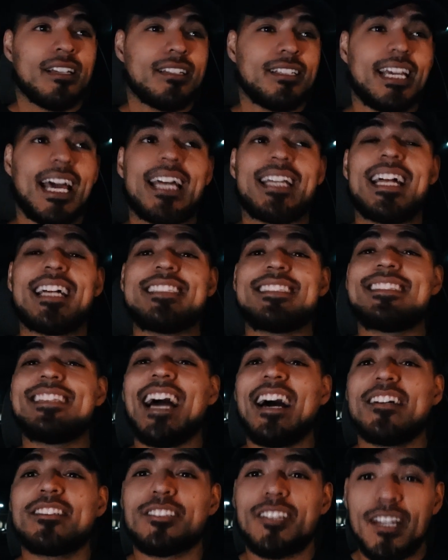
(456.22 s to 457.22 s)
yeah, that
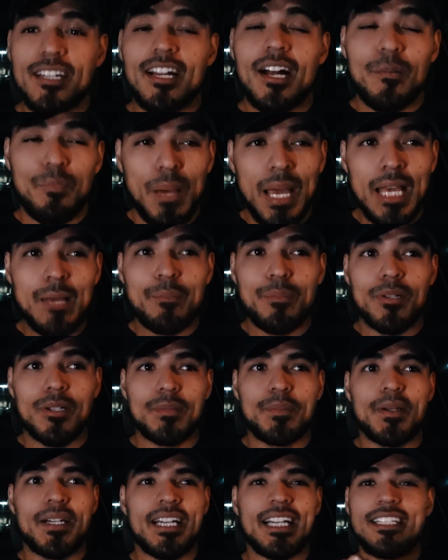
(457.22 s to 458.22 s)
sounds good on paper,
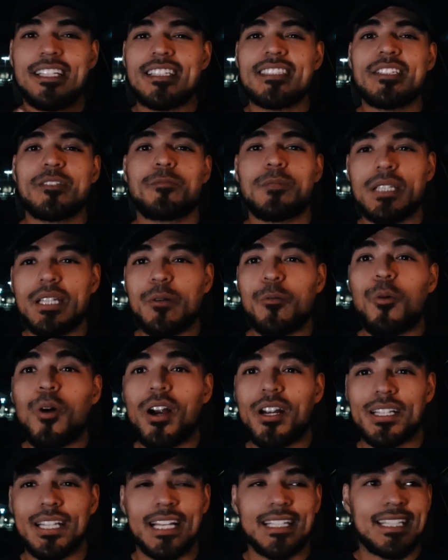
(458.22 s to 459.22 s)
but it doesn't really
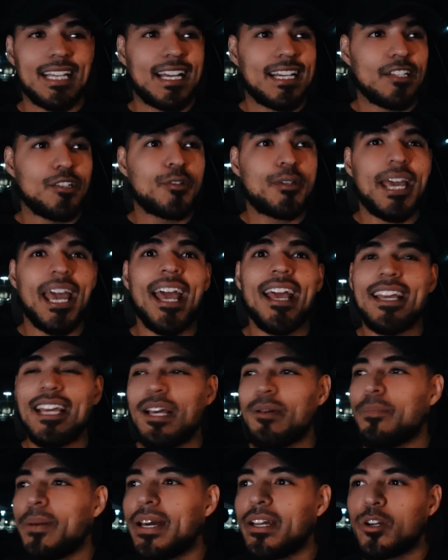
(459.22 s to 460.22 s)
work like that. You can't
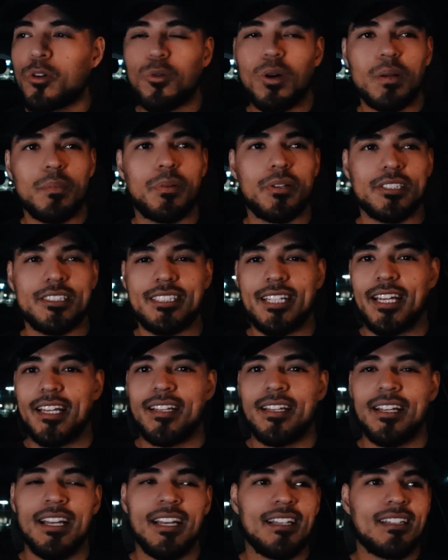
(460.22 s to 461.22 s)
get better 1%.
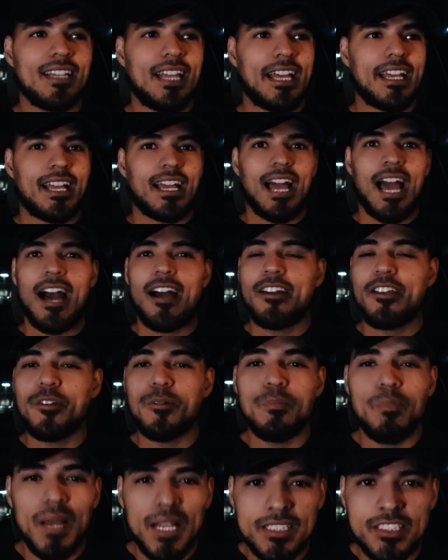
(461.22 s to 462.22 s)
Like, how do you
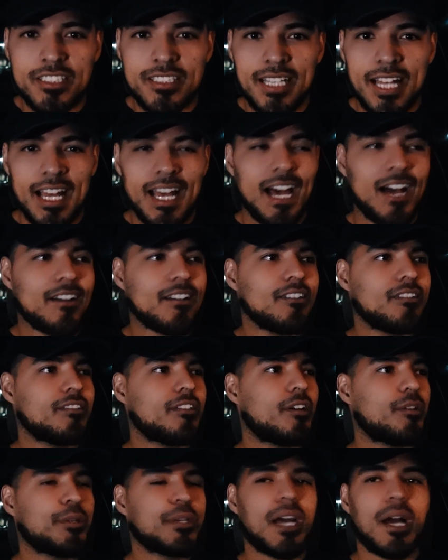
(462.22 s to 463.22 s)
measure that? How do you
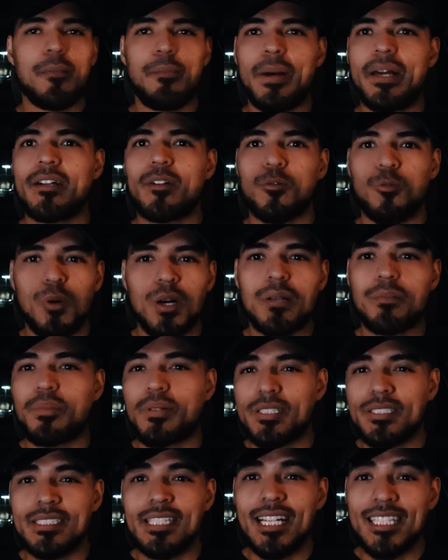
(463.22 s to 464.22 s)
know you got better
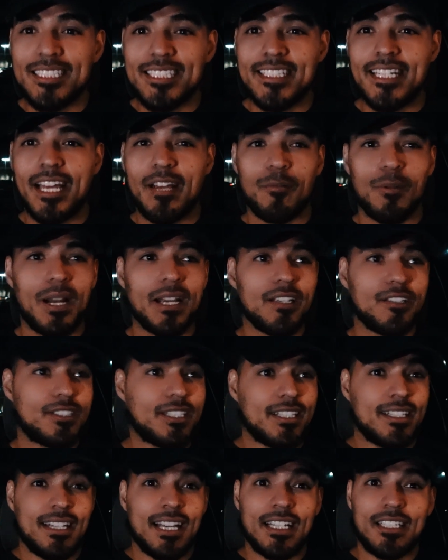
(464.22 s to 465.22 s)
1% today, right? You
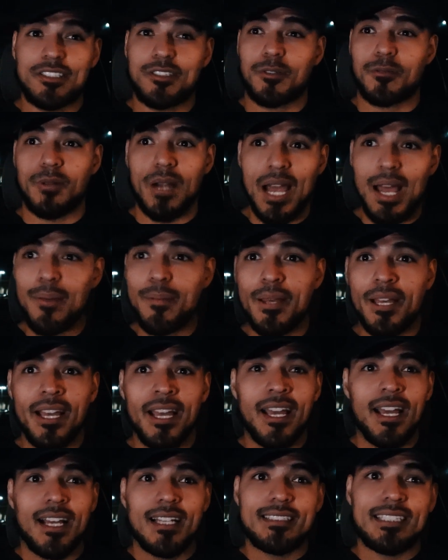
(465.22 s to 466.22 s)
did an extra rep.
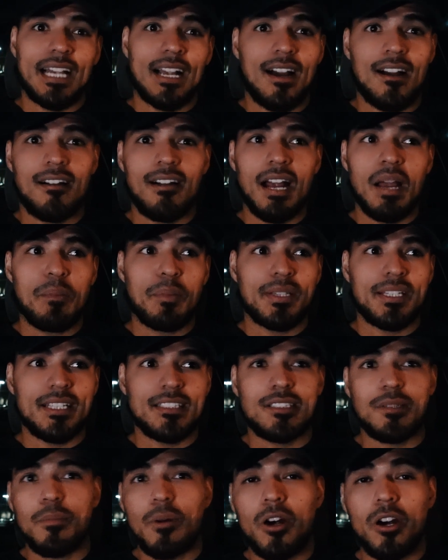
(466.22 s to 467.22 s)
It's like, all right, but then
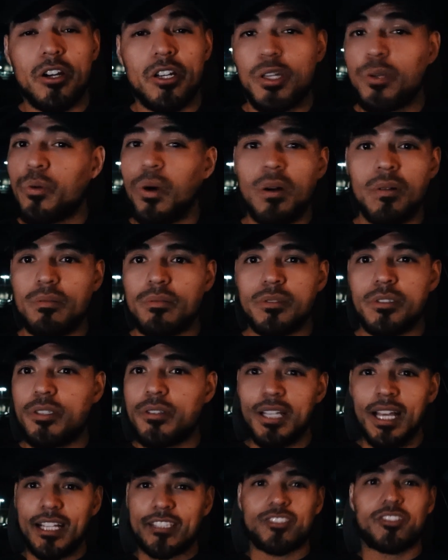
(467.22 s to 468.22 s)
tomorrow you won't do
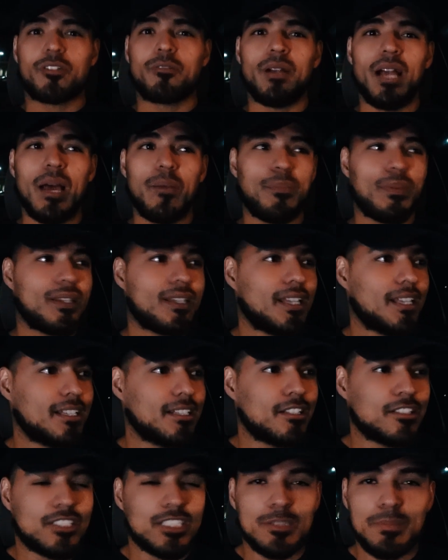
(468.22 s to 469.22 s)
the extra rep and then
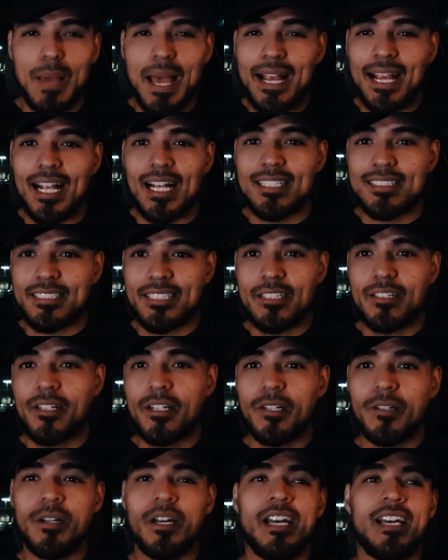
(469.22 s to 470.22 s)
you're just back at
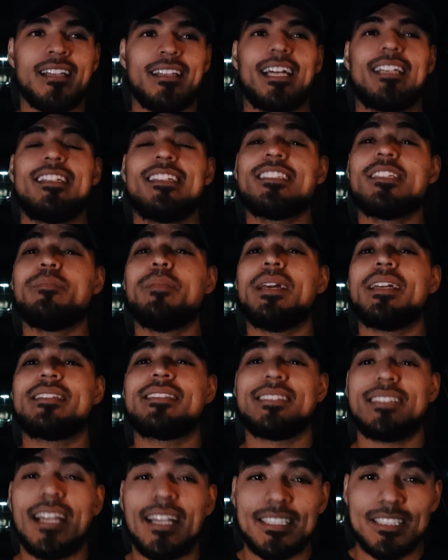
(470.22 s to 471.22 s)
zero. That doesn't make
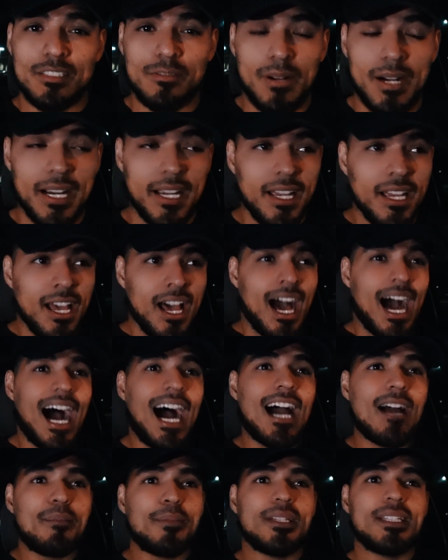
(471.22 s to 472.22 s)
sense, right?
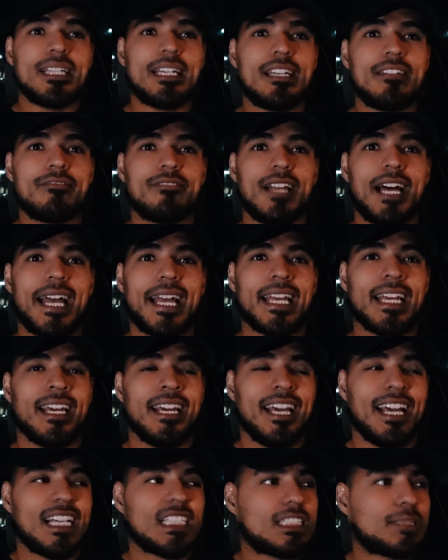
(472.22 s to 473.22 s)
I believe like
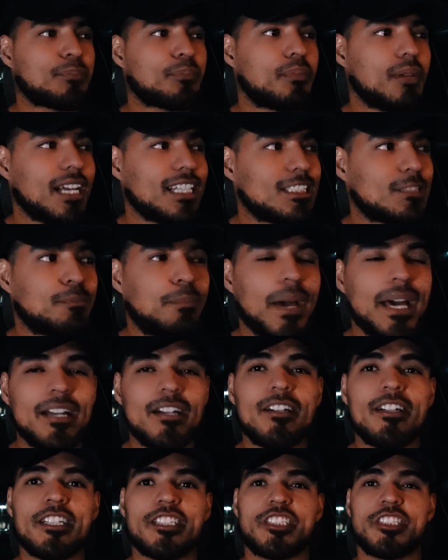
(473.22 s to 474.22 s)
it's, it's
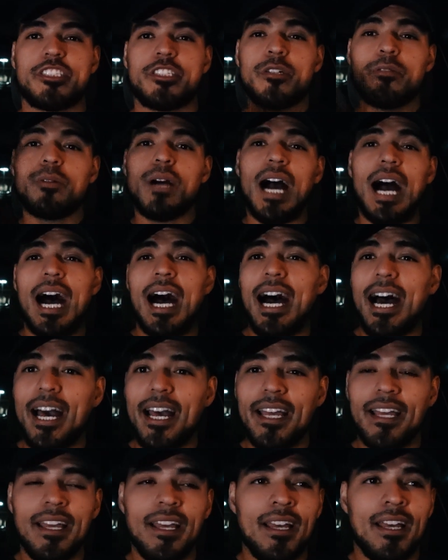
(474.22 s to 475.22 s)
better to shoot
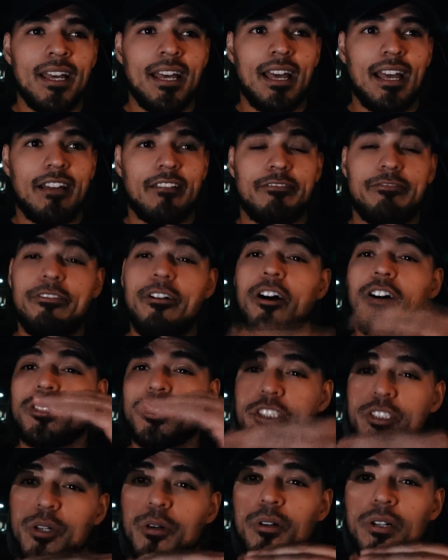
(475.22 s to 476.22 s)
high and fall
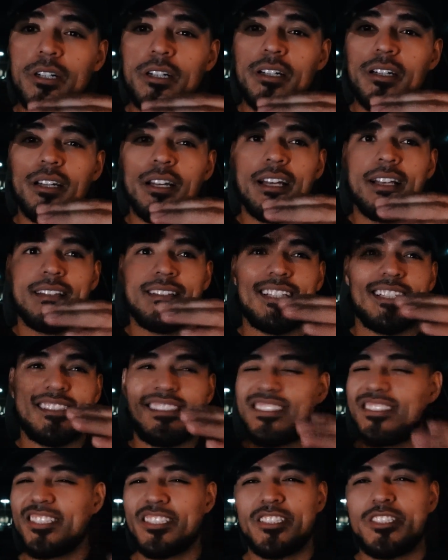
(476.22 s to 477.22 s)
short than
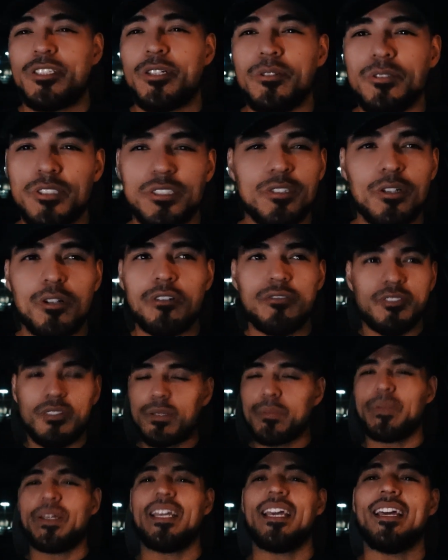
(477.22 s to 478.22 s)
to just shoot short from
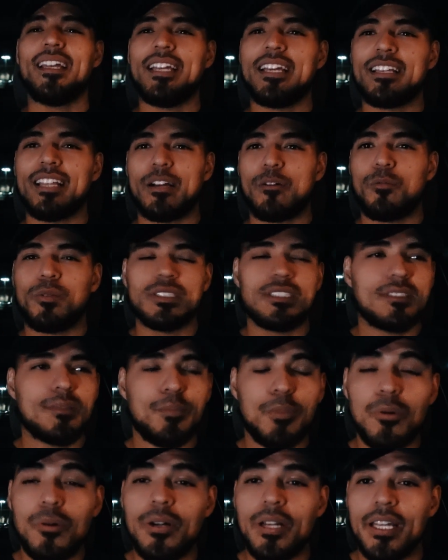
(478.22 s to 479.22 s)
the beginning. Like, what's the
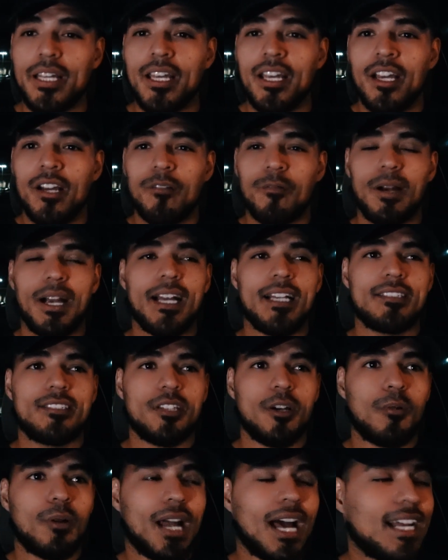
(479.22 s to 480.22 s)
point, right? And
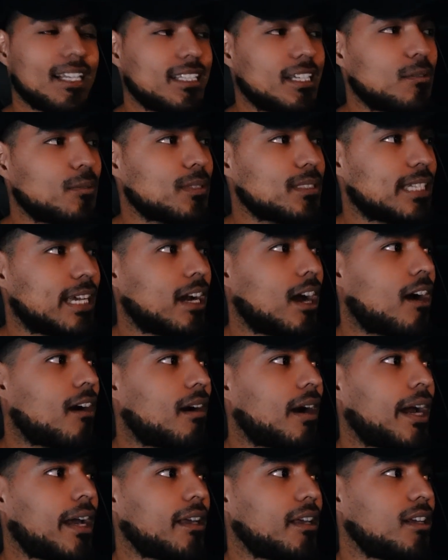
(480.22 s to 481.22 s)
so what I did was like, all
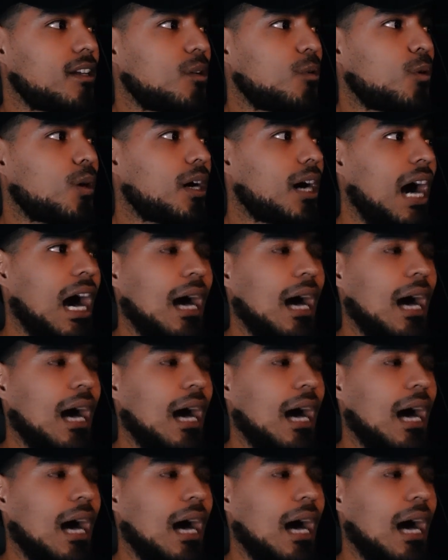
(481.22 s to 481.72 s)
right, you know what?